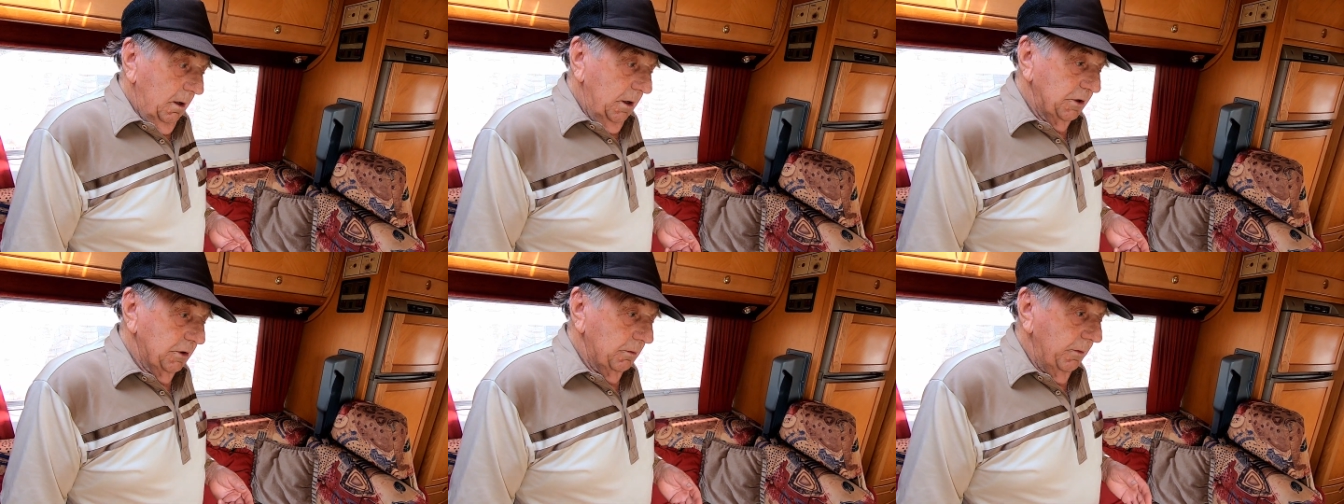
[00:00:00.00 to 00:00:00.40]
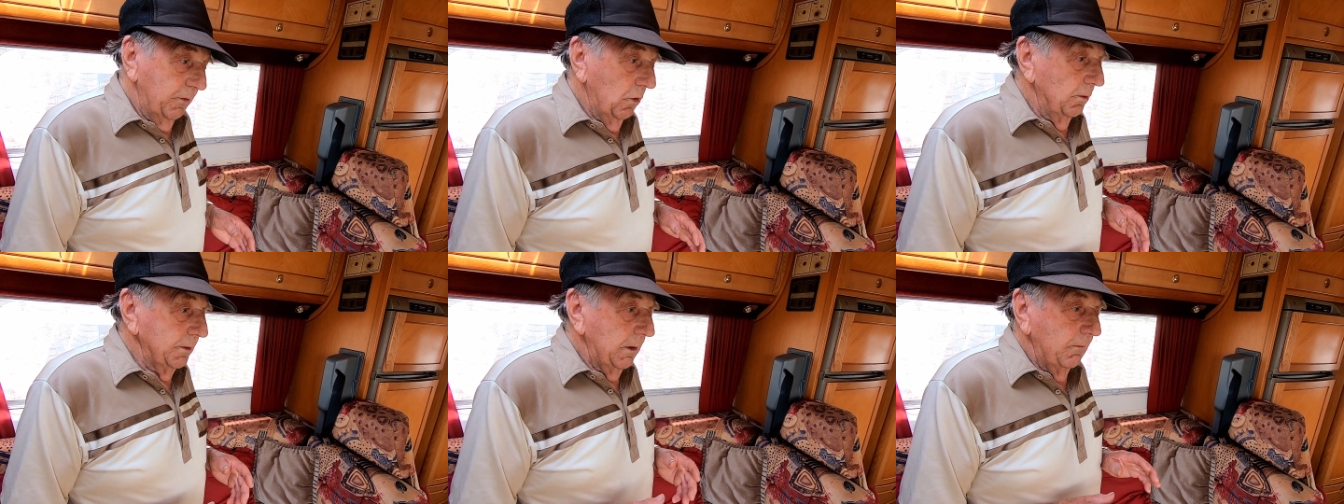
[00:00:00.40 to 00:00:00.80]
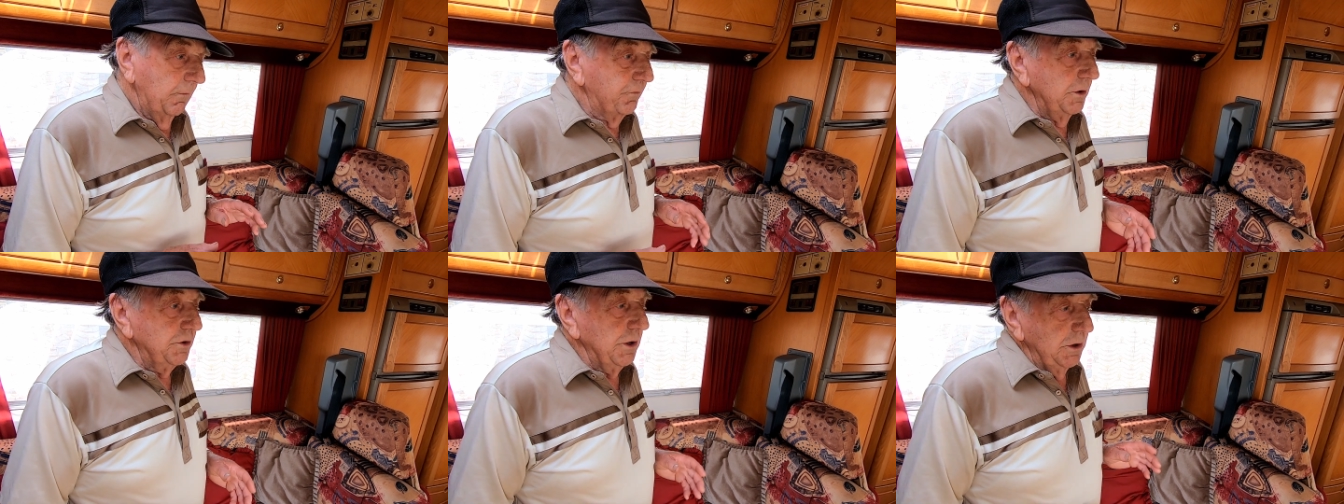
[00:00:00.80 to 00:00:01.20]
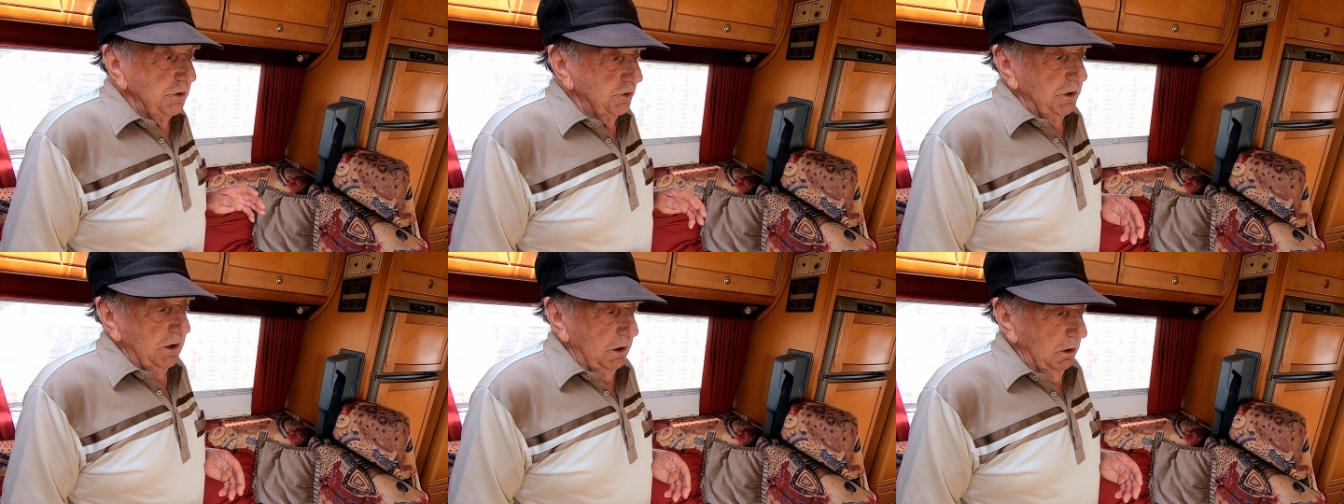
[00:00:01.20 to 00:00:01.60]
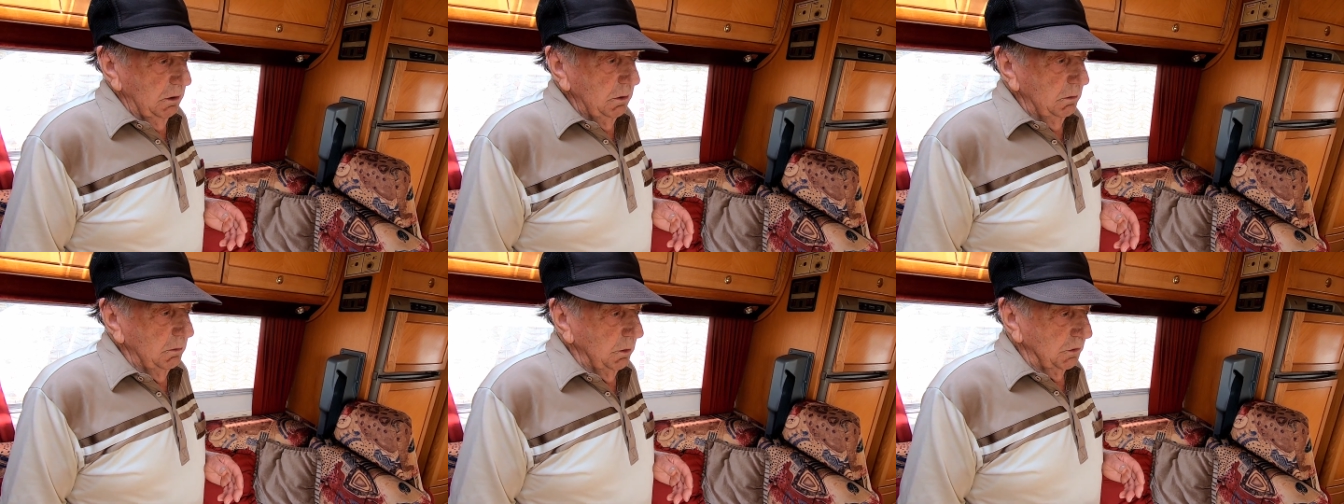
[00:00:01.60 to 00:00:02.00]
He said, well, we don't have a fridge
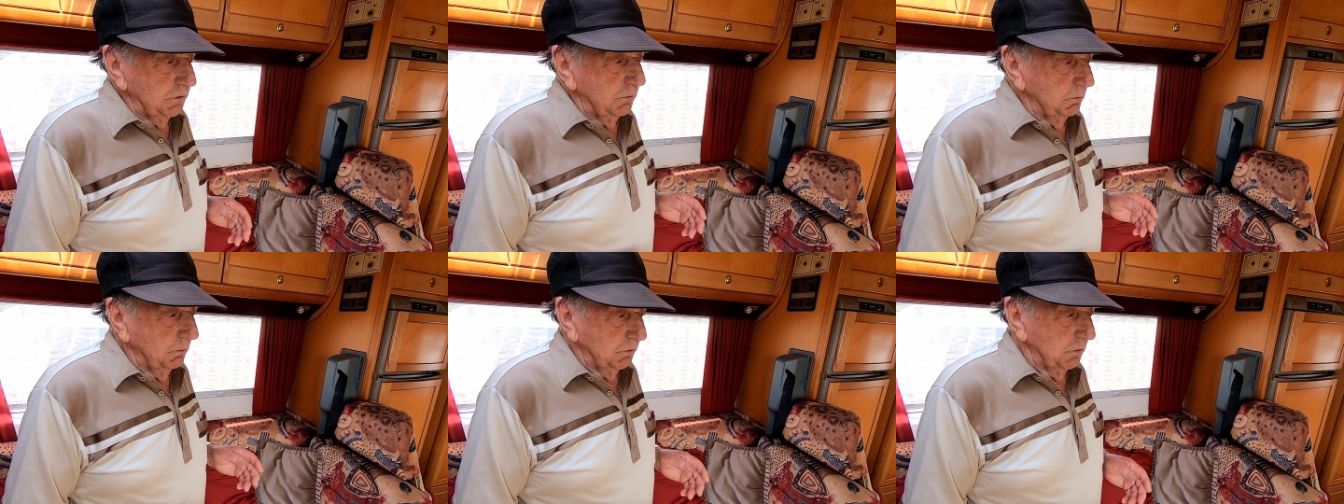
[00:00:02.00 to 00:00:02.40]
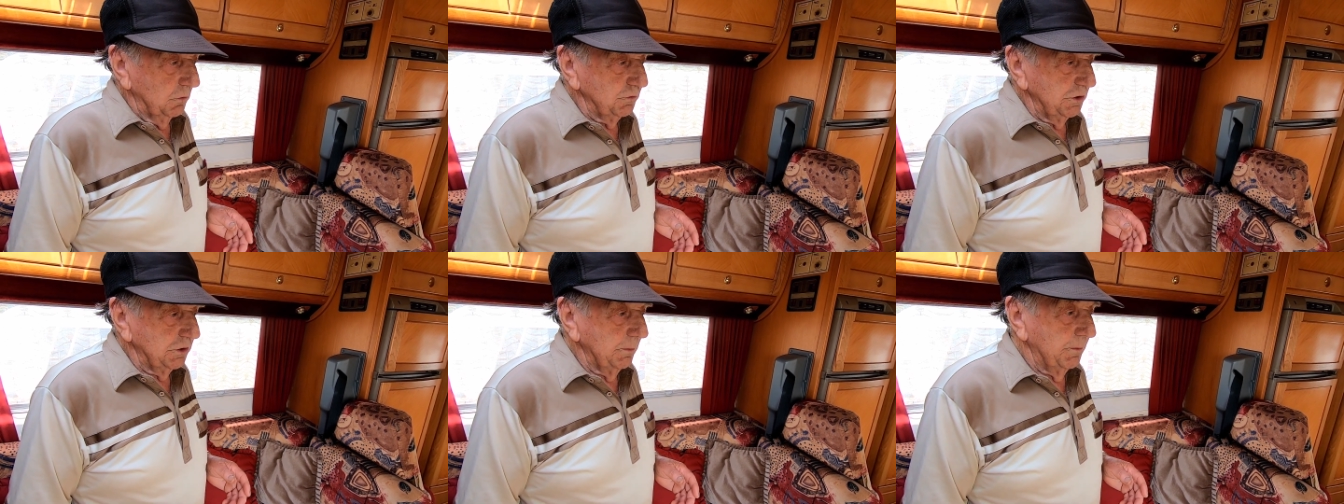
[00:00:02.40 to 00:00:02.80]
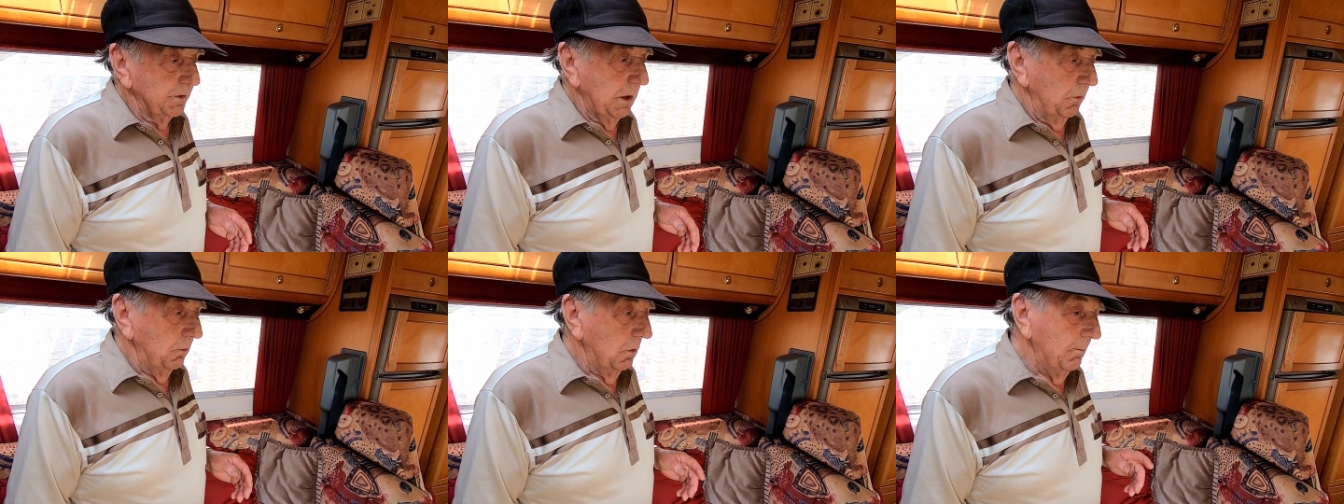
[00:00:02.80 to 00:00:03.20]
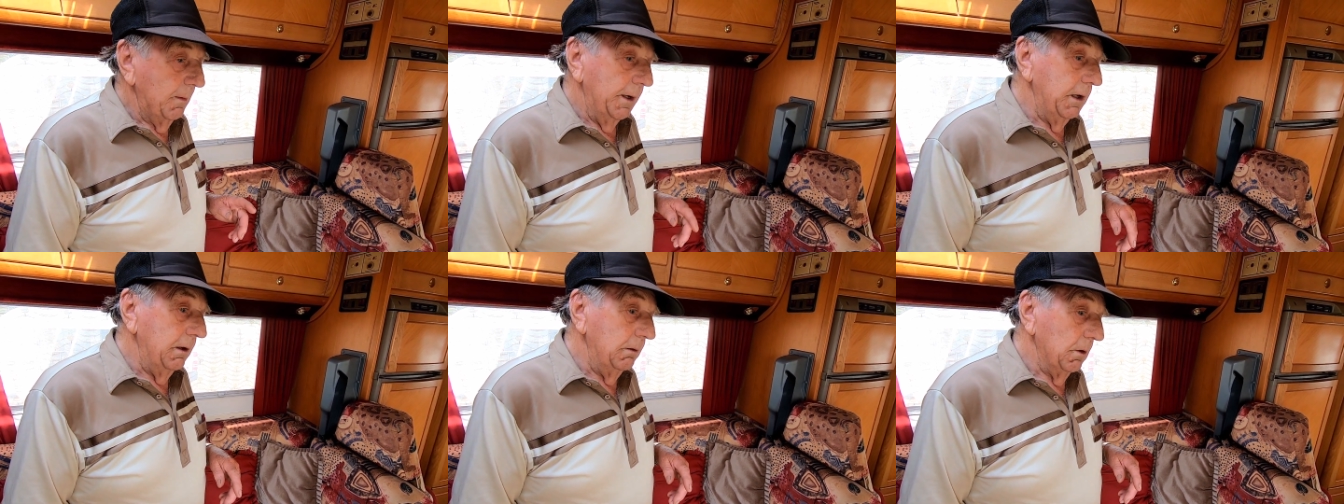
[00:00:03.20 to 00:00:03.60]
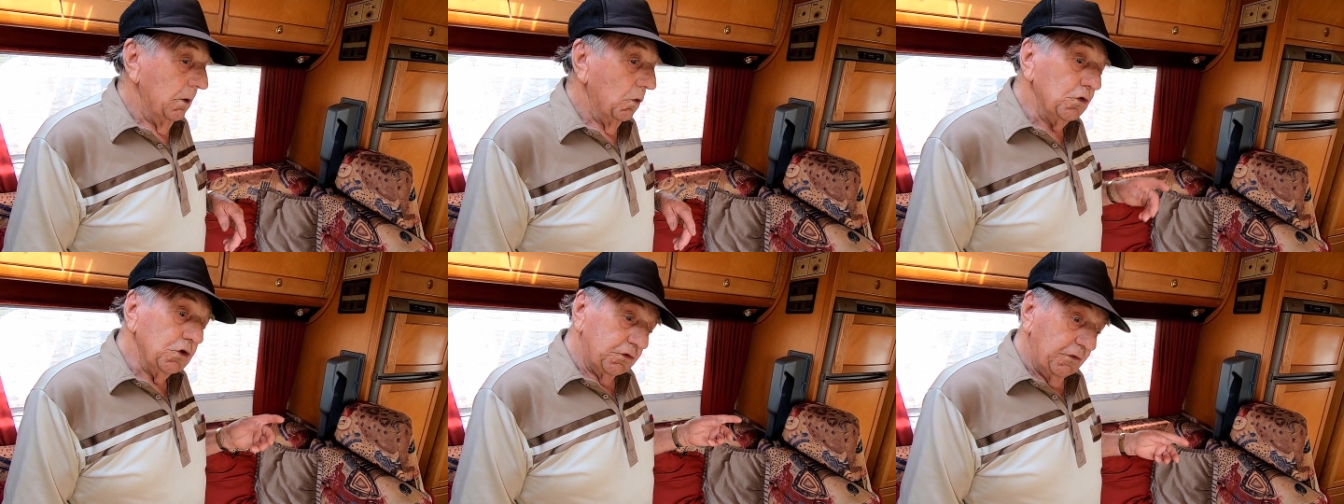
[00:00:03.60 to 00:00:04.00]
engineer. As yeah. Such. He said, but I know man in
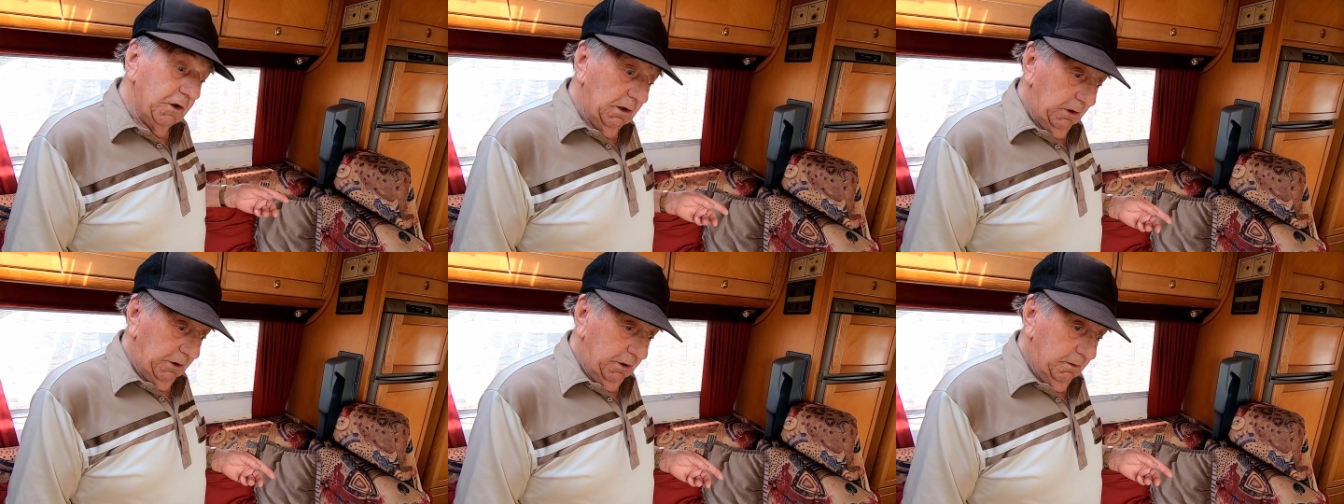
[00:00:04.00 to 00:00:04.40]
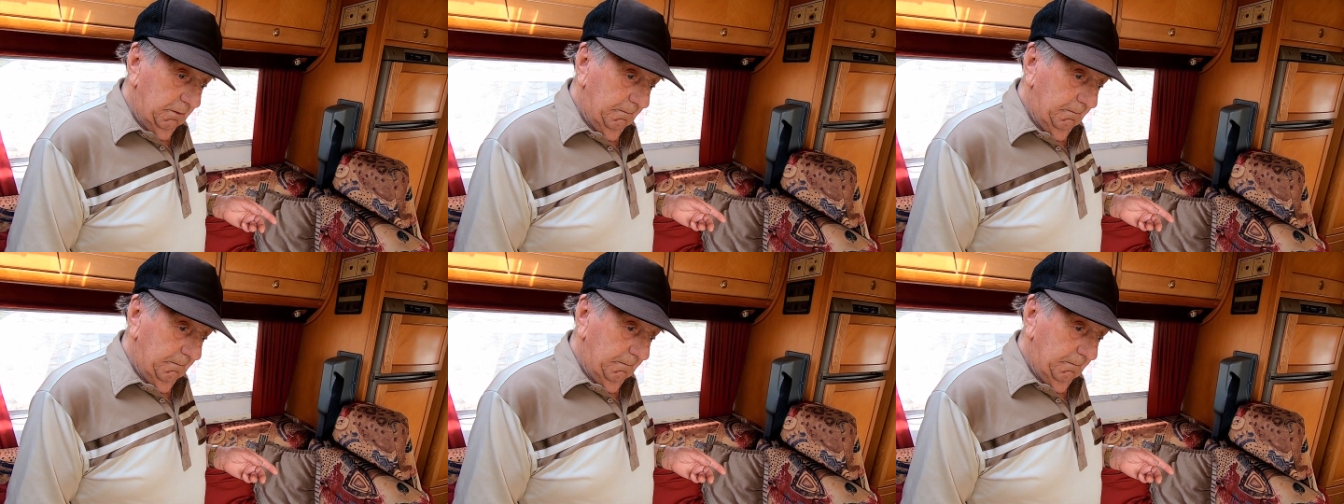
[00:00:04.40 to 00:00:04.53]
Huddersfield.